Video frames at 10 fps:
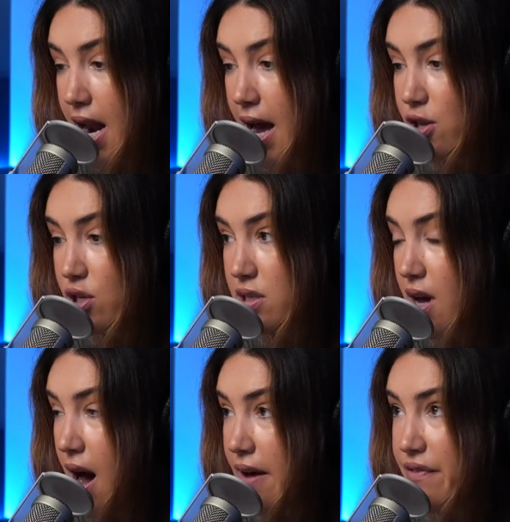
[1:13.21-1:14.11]
And I
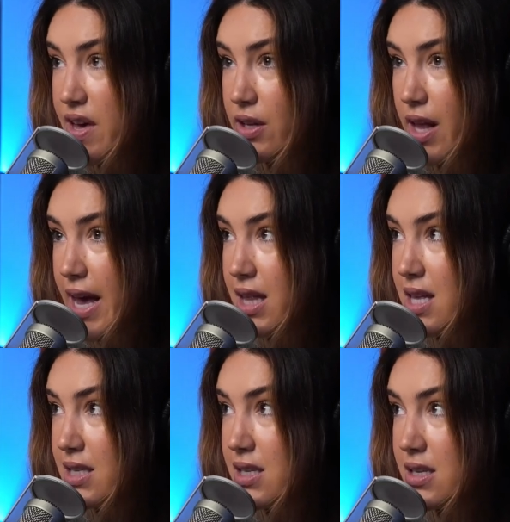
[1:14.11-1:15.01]
feel like
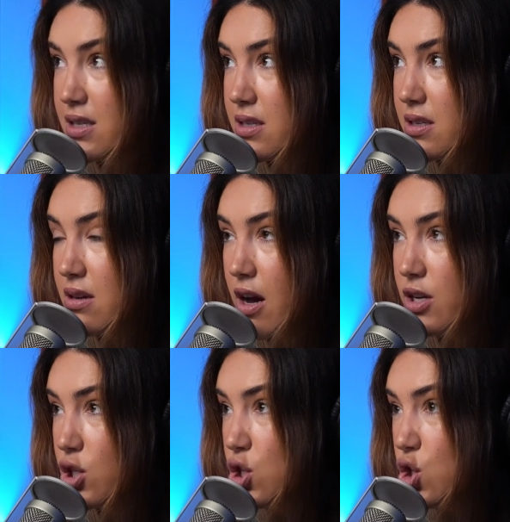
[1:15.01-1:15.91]
this is a
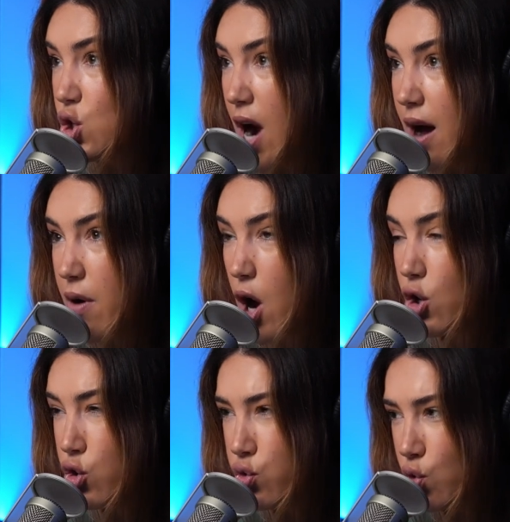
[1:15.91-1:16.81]

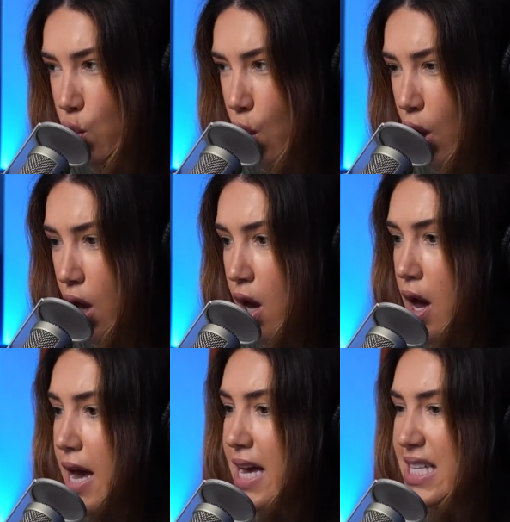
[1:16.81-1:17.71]
cruel,
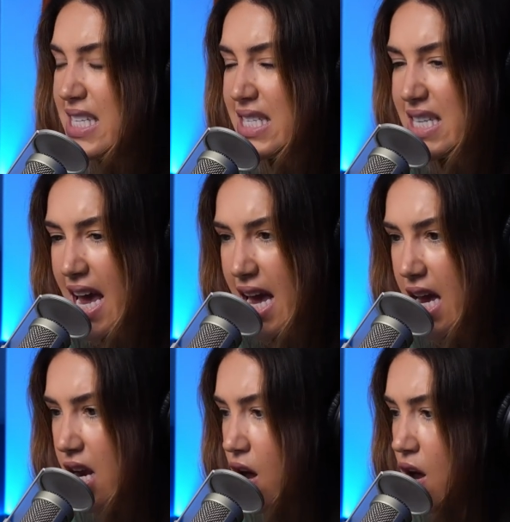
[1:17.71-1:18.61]

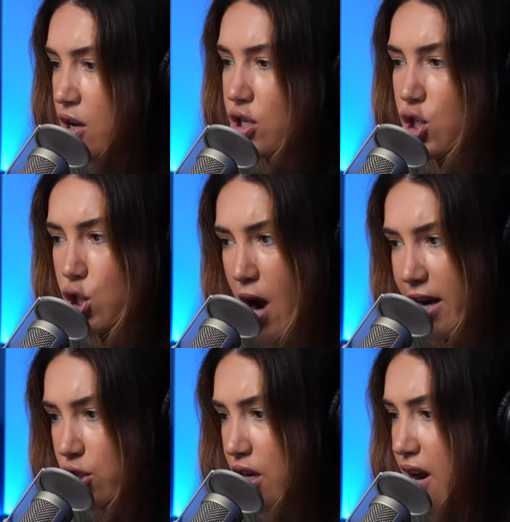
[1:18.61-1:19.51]
insane
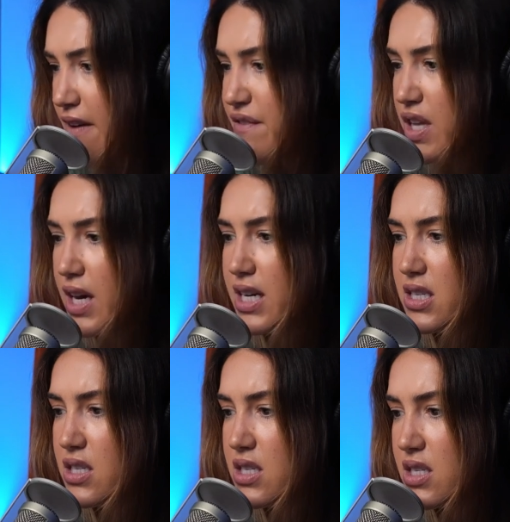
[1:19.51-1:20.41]
distraction. I feel like
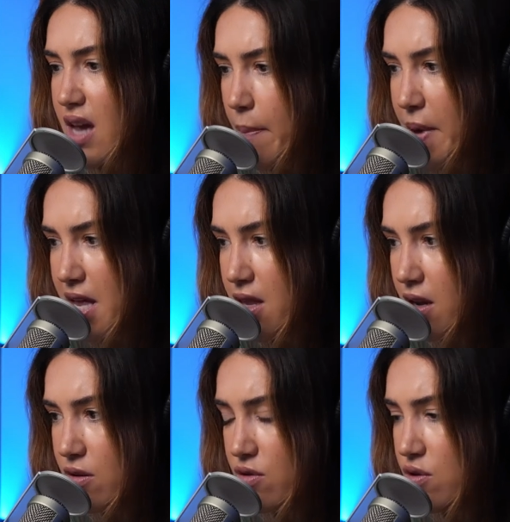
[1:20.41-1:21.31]
it's a step in
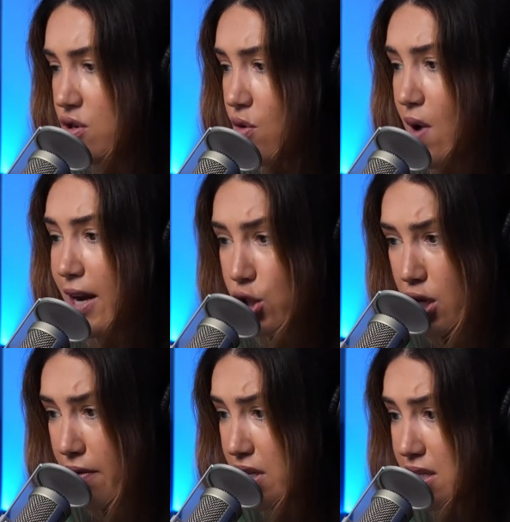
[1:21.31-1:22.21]
the
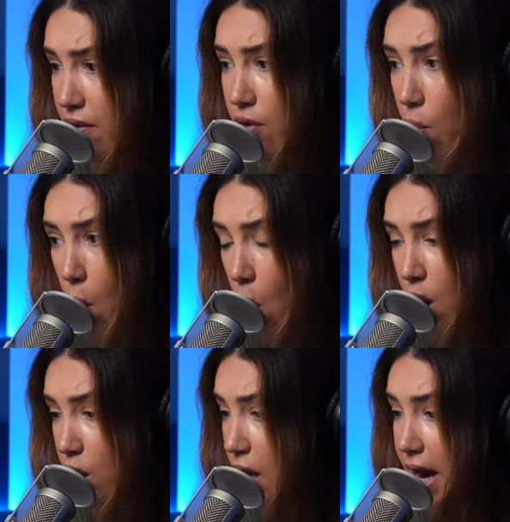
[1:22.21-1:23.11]
direction of a civil
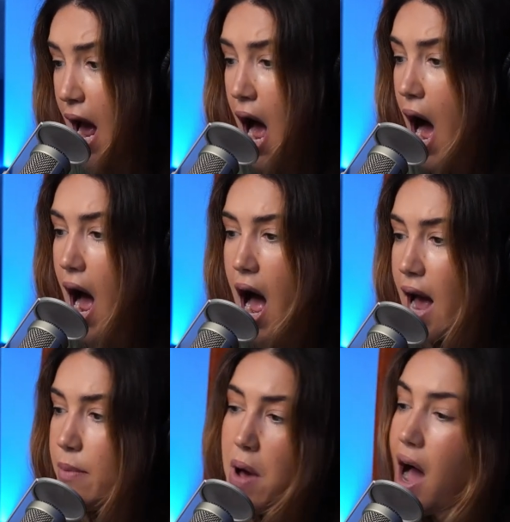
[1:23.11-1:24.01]
war. Like
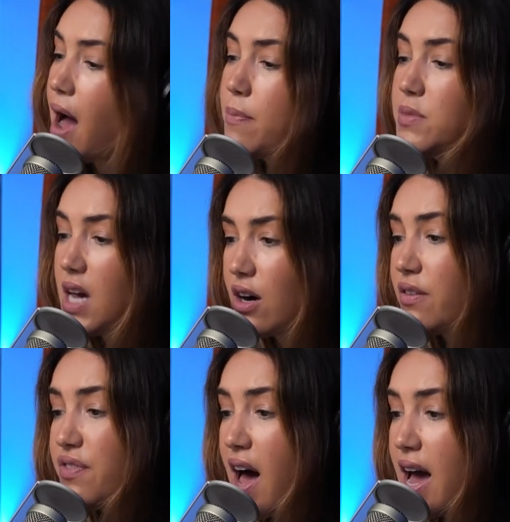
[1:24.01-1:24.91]
I'm
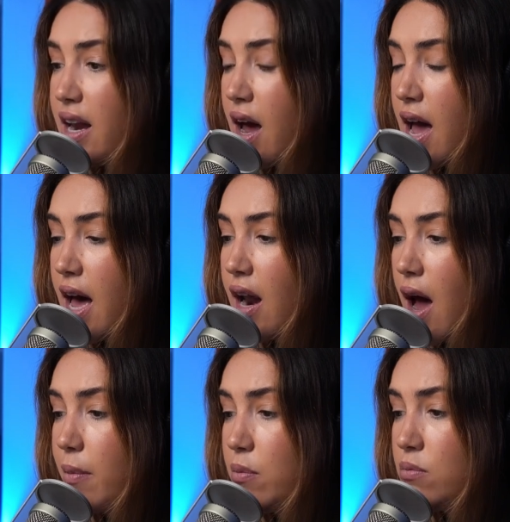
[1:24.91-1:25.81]
terrified and
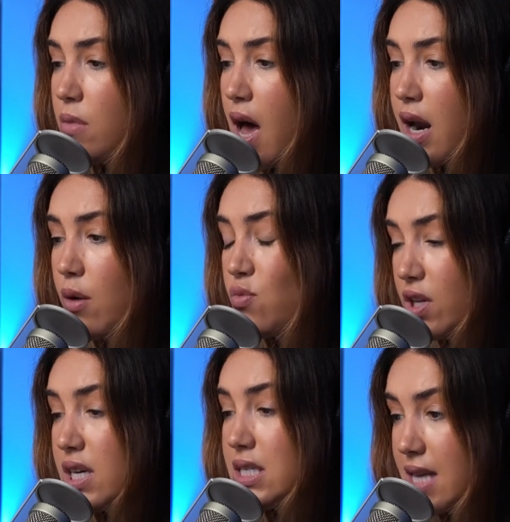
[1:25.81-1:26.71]
I'm
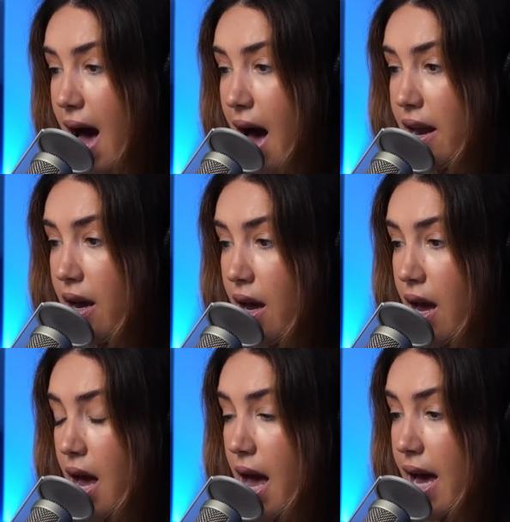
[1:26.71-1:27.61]
really sad,
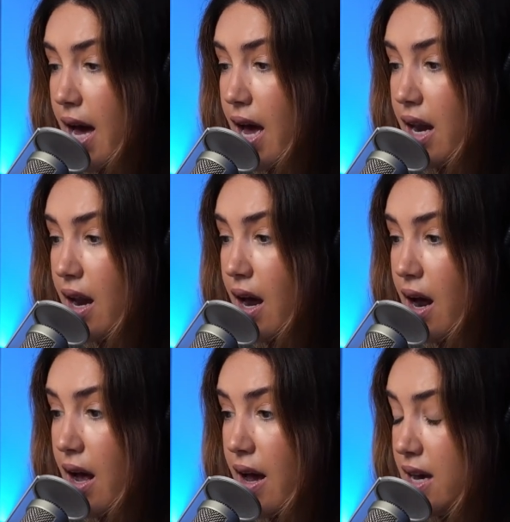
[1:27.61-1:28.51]
and
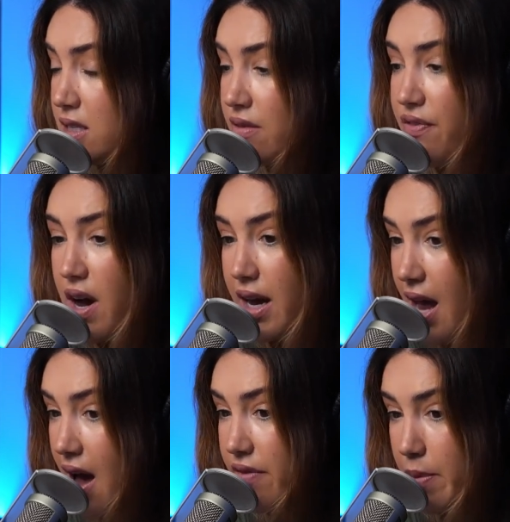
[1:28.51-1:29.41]
it's fucking
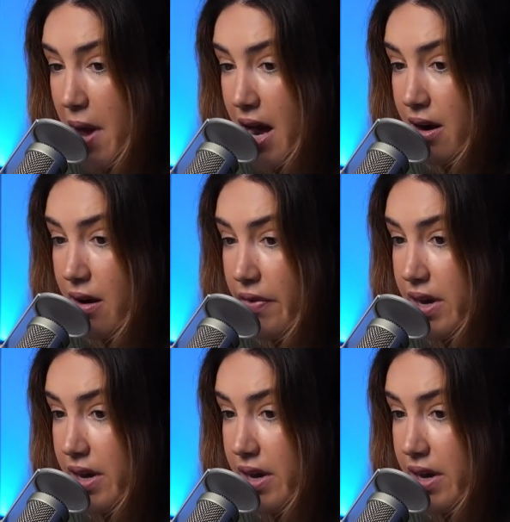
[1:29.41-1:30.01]
heavy, man.